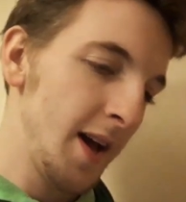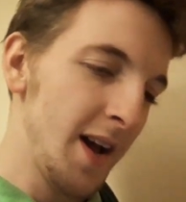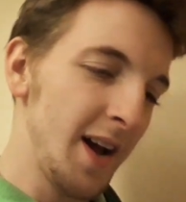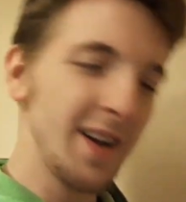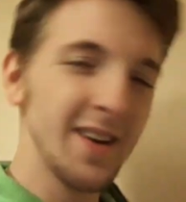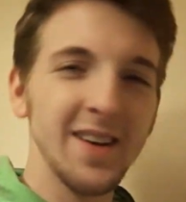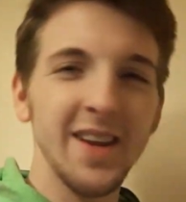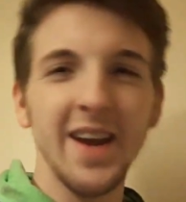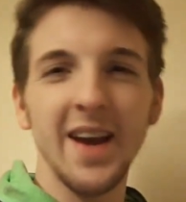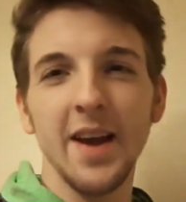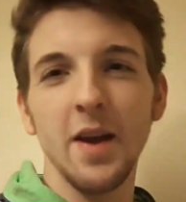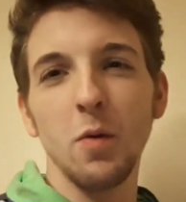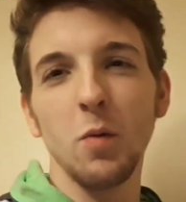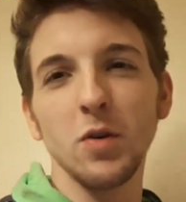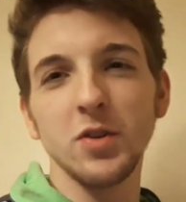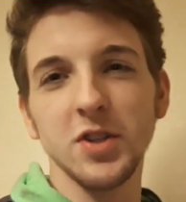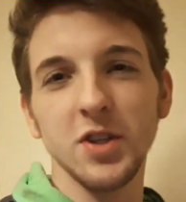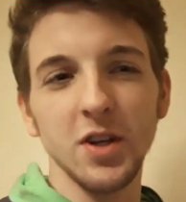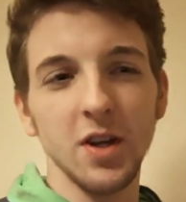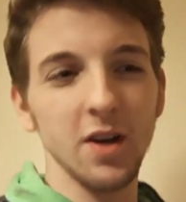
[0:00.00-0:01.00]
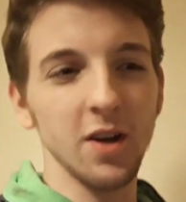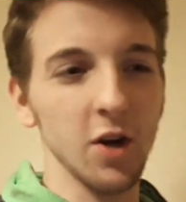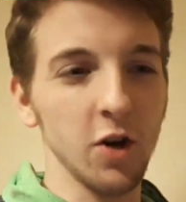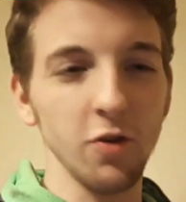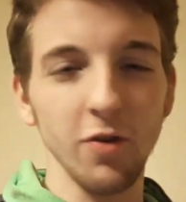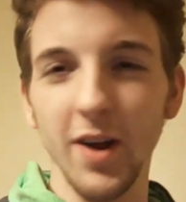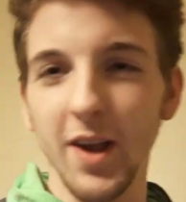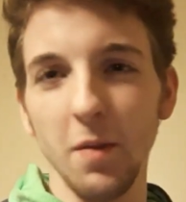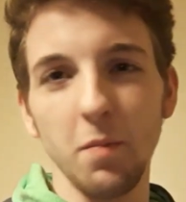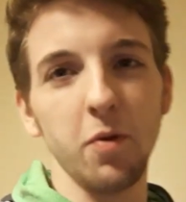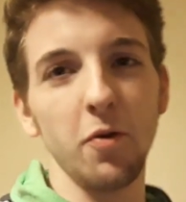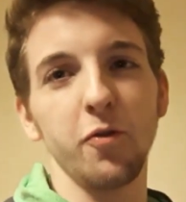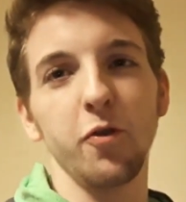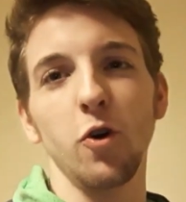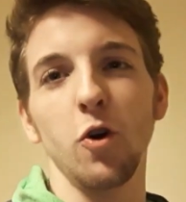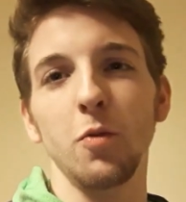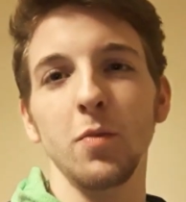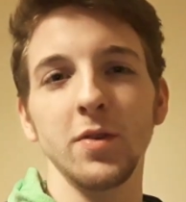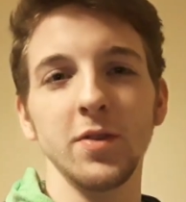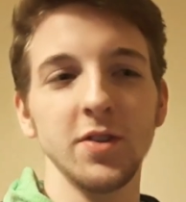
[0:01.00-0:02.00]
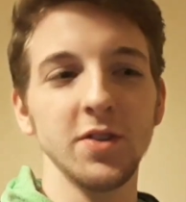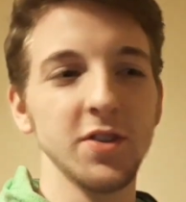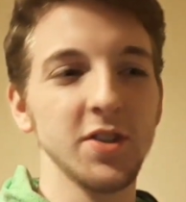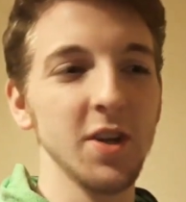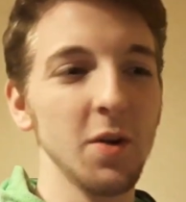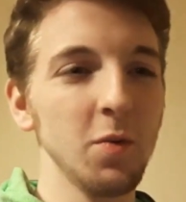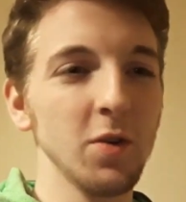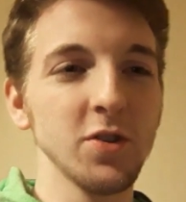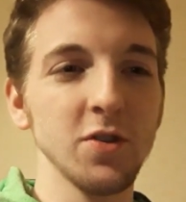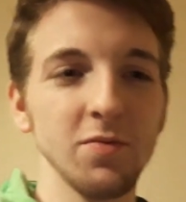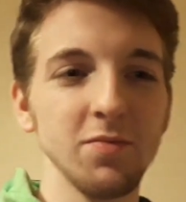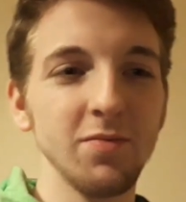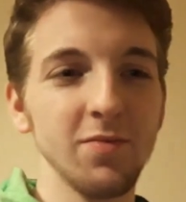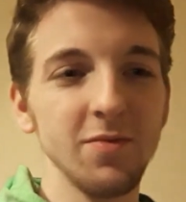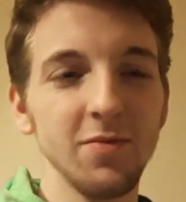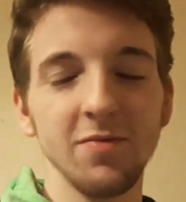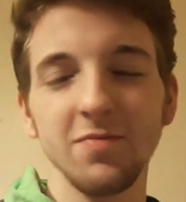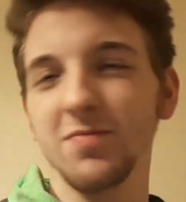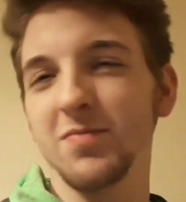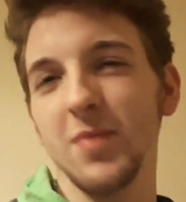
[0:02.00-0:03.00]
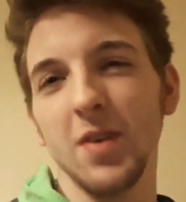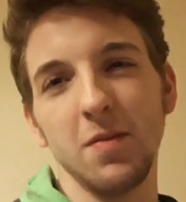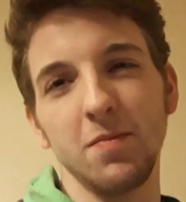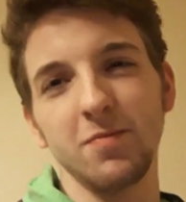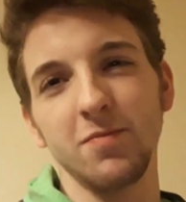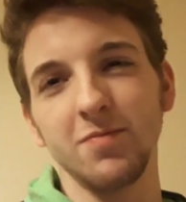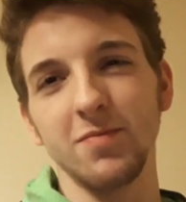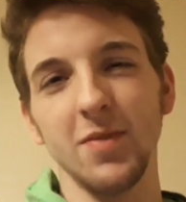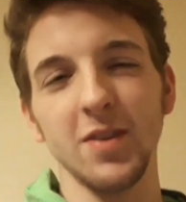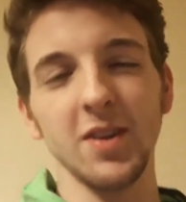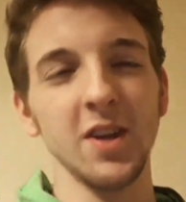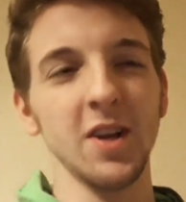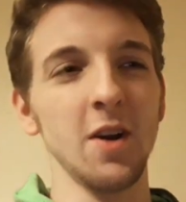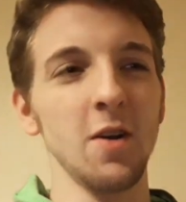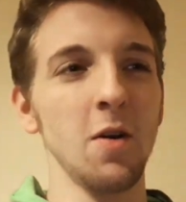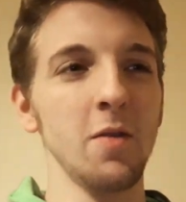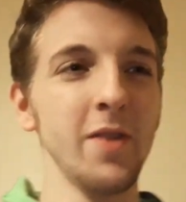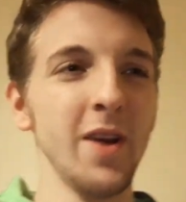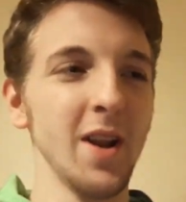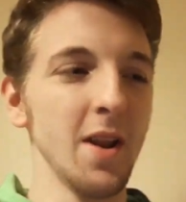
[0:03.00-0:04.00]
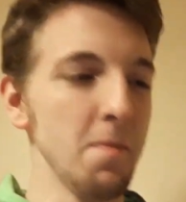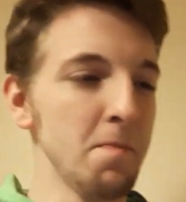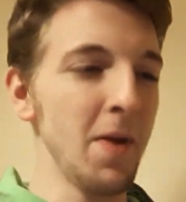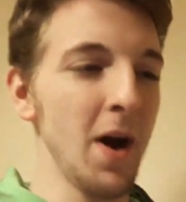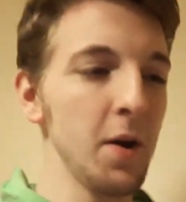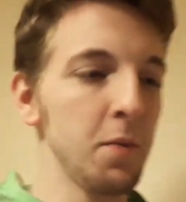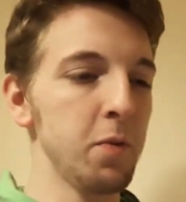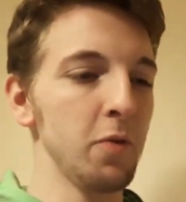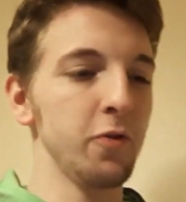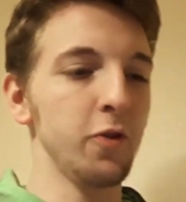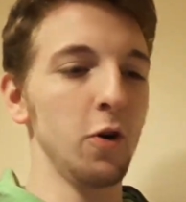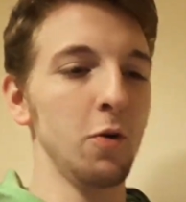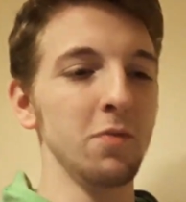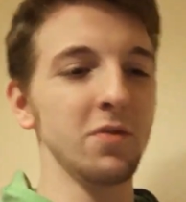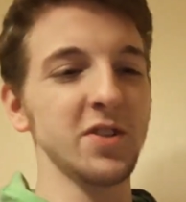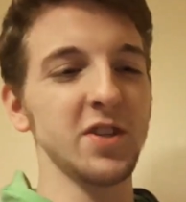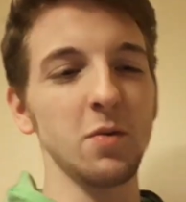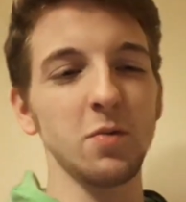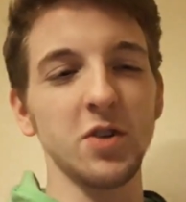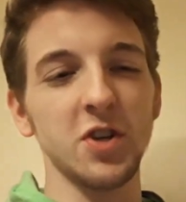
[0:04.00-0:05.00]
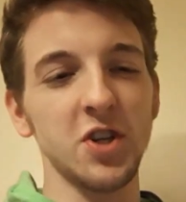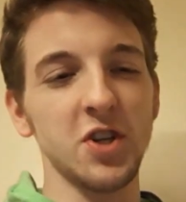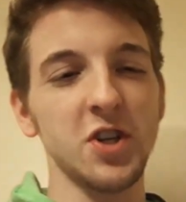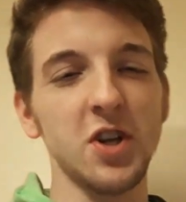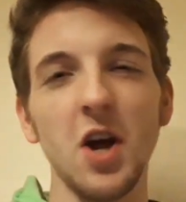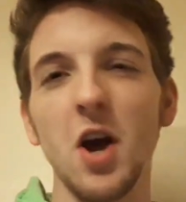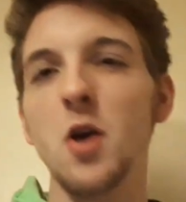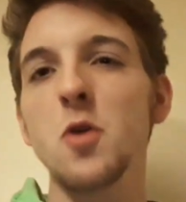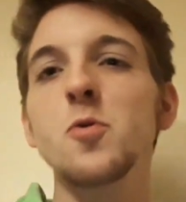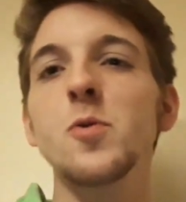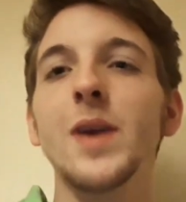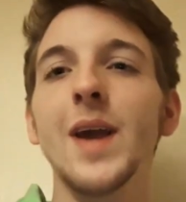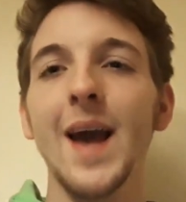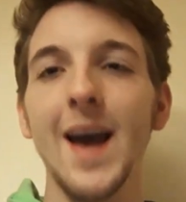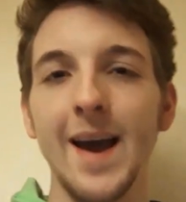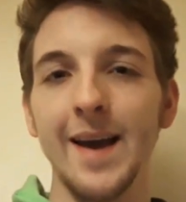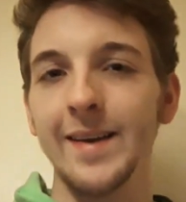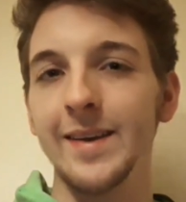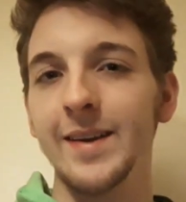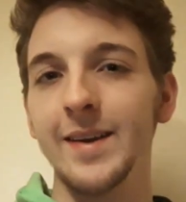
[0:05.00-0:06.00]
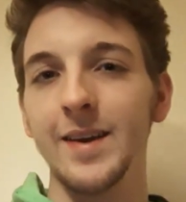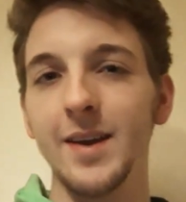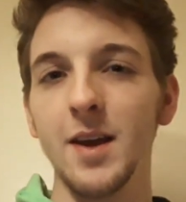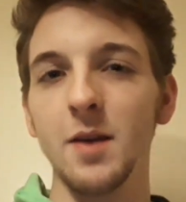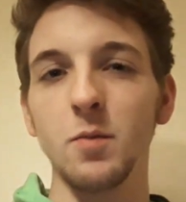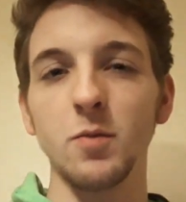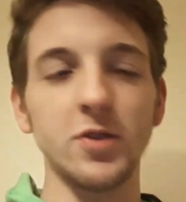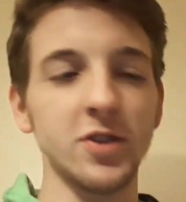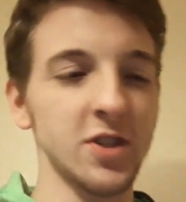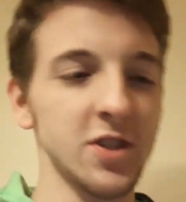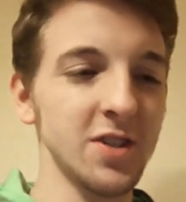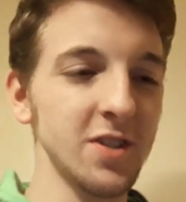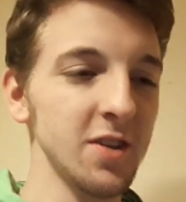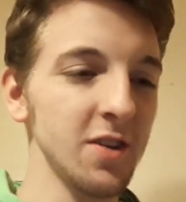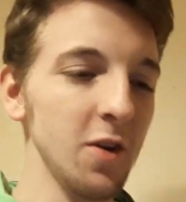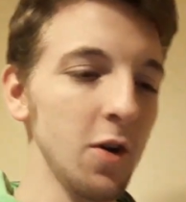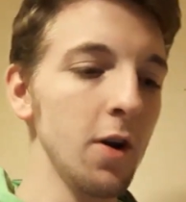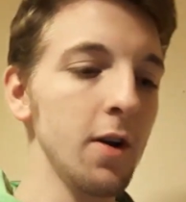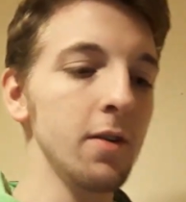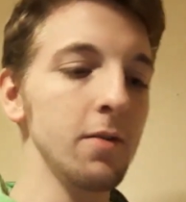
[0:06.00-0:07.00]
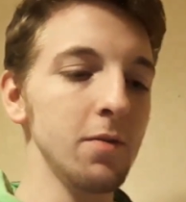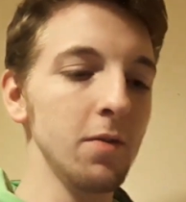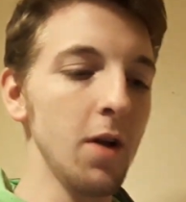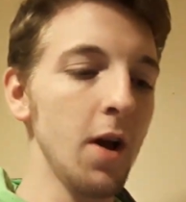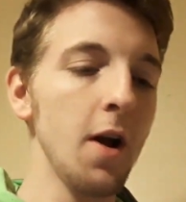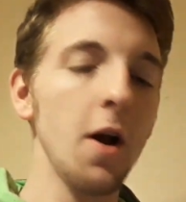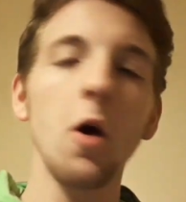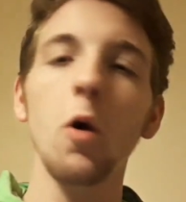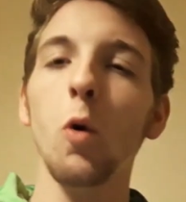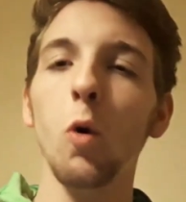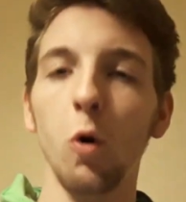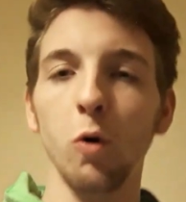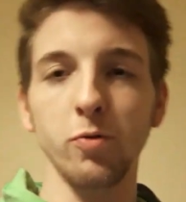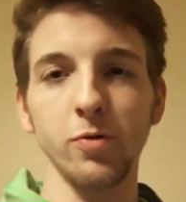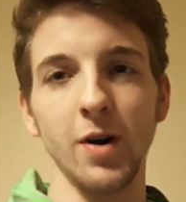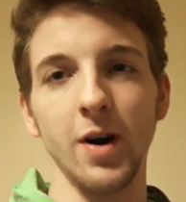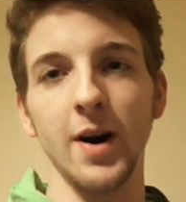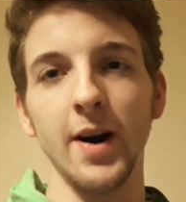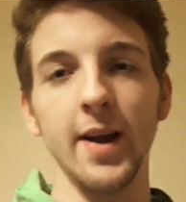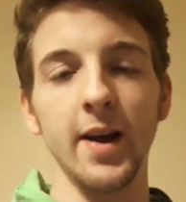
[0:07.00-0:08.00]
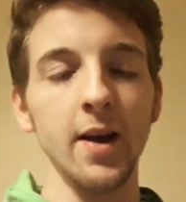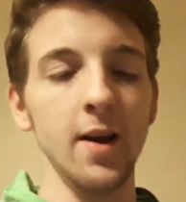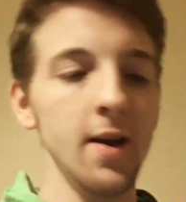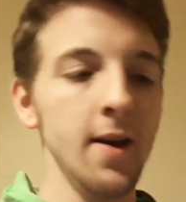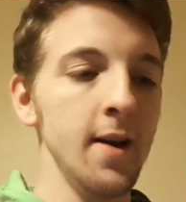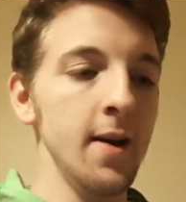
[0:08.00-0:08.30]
And yeah, it wasn't a great performance. It wasn't, you know, a really bad performance. It was just okay. It was all right.